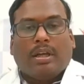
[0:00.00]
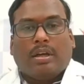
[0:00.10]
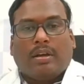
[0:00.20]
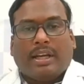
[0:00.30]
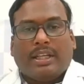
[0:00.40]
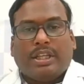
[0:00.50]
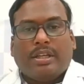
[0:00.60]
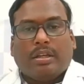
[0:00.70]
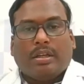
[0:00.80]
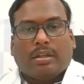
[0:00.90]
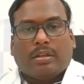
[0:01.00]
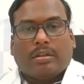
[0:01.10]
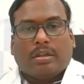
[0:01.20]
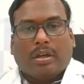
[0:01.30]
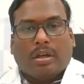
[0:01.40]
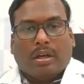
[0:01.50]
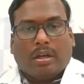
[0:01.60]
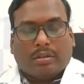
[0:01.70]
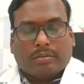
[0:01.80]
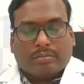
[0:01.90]
rich in
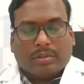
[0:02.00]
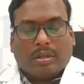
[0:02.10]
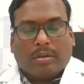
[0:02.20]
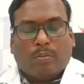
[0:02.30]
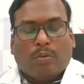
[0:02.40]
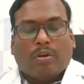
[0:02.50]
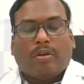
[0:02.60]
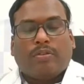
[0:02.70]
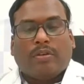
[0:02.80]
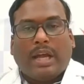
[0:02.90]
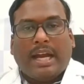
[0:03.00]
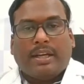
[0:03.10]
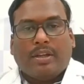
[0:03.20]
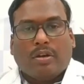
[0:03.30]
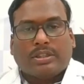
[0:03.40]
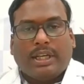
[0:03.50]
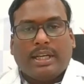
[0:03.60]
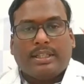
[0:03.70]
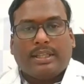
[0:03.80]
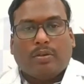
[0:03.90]
more of
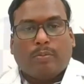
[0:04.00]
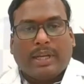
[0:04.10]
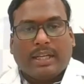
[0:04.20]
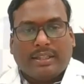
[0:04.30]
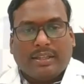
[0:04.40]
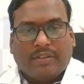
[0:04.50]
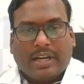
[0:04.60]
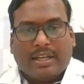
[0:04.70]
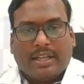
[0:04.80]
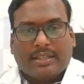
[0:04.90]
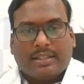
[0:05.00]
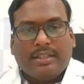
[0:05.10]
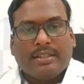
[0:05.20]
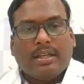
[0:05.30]
antioxidants and omega-3 fatty acids.